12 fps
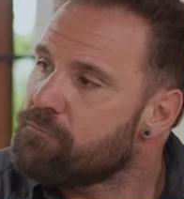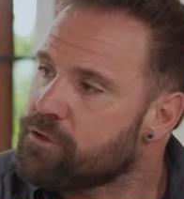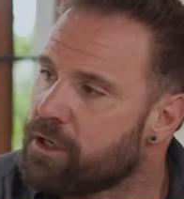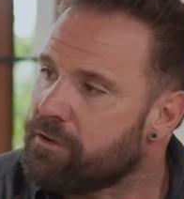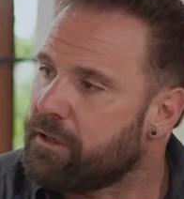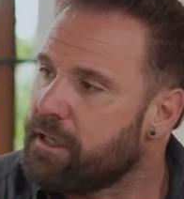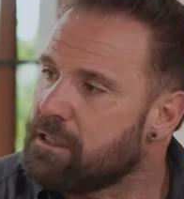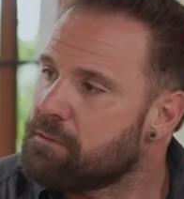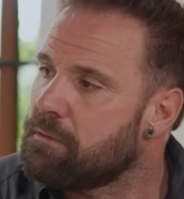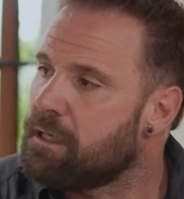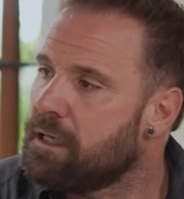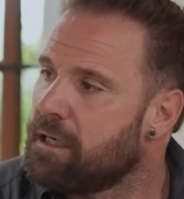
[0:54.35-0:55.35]
So they need
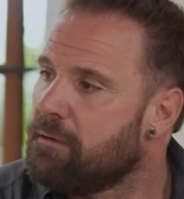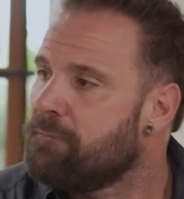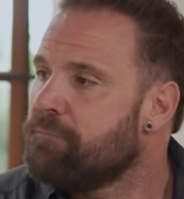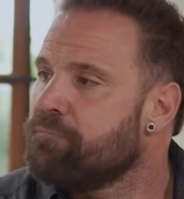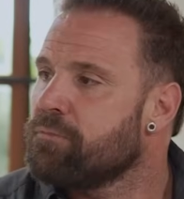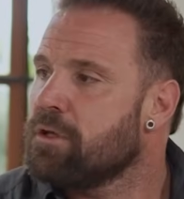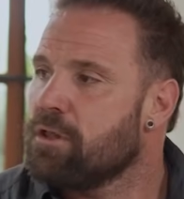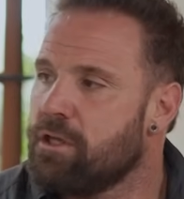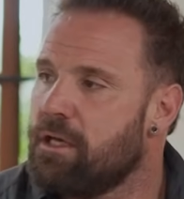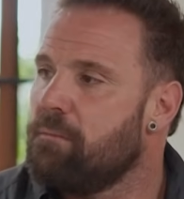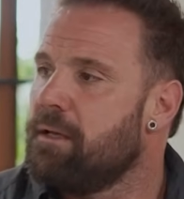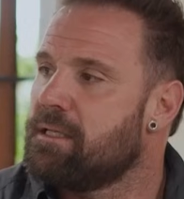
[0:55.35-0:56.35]
to be
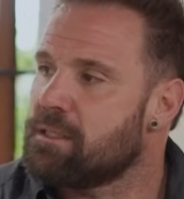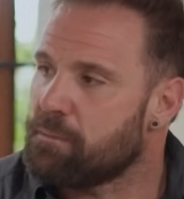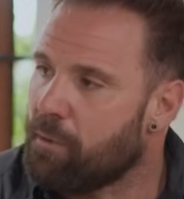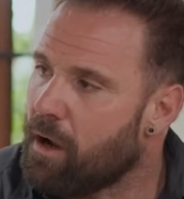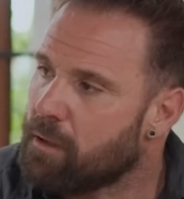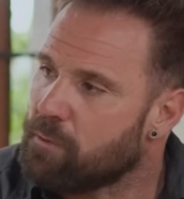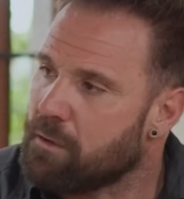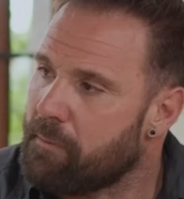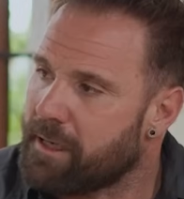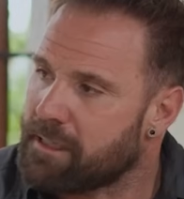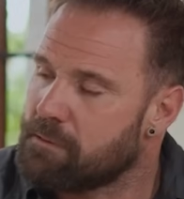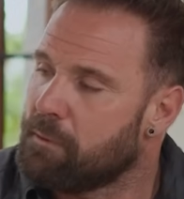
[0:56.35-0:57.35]
30 meters apart with a
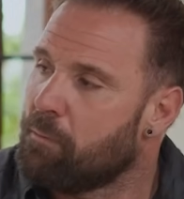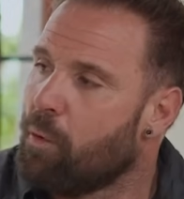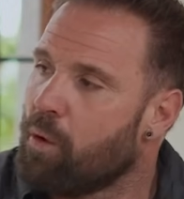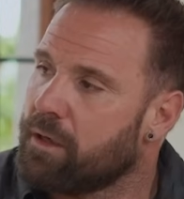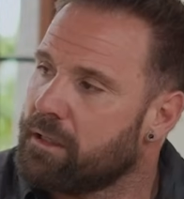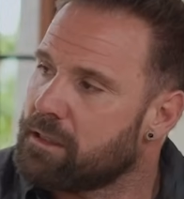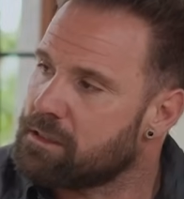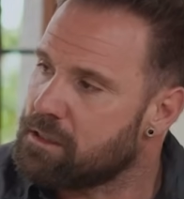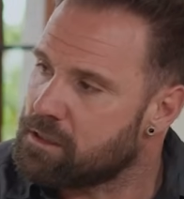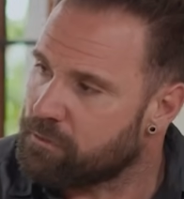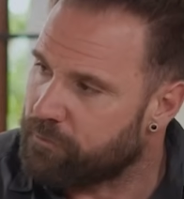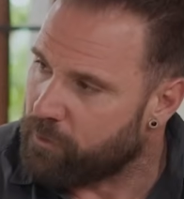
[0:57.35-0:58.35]
maximum walking
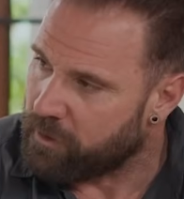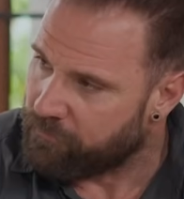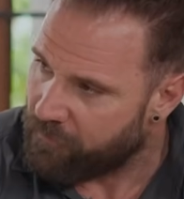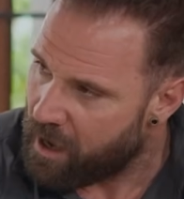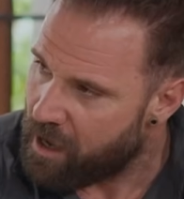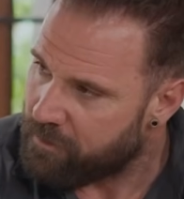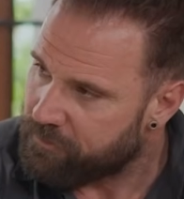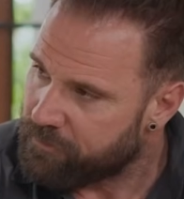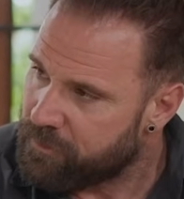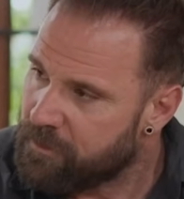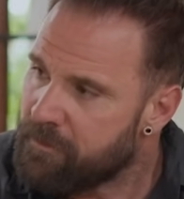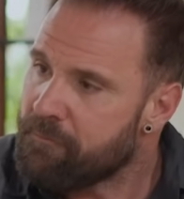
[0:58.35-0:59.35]
distance of 45.
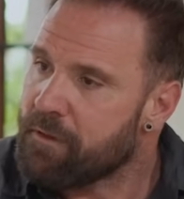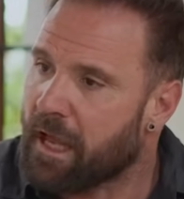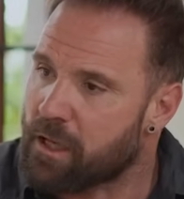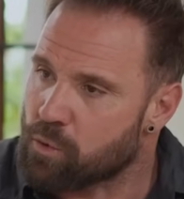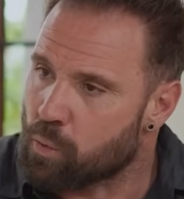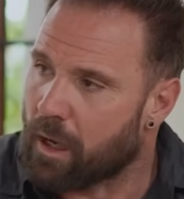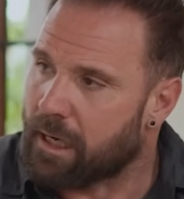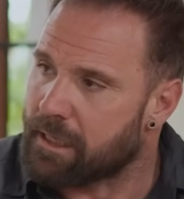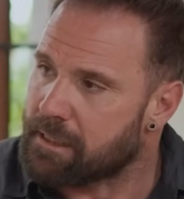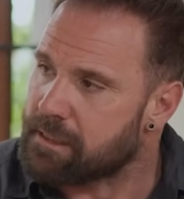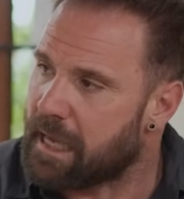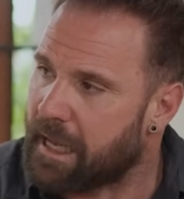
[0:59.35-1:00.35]
Yep. As well
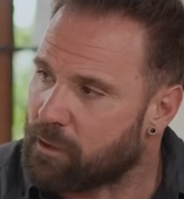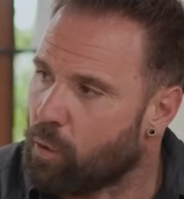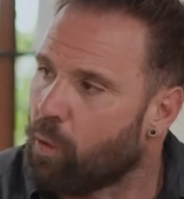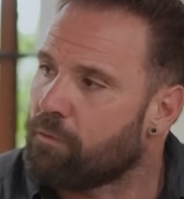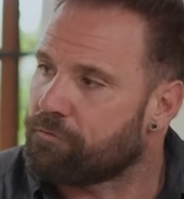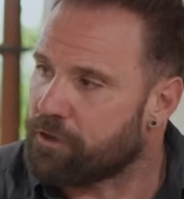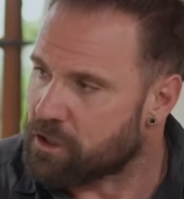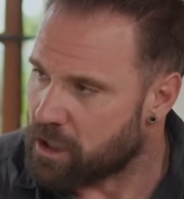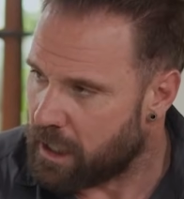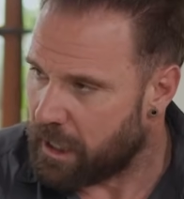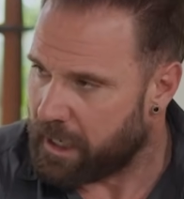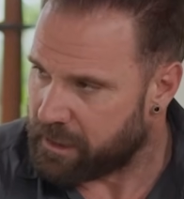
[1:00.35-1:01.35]
as at all fresh
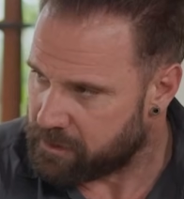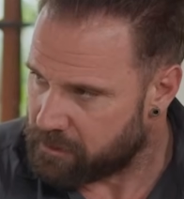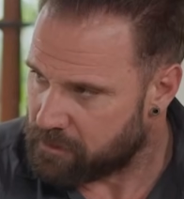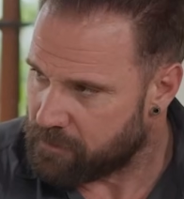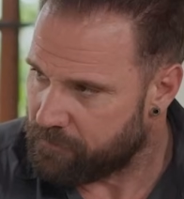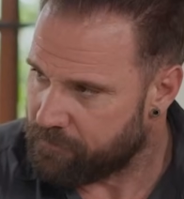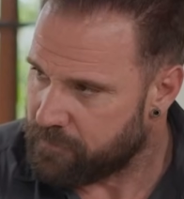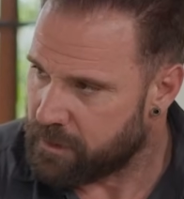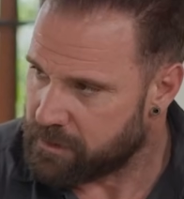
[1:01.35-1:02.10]
air exits. Yes.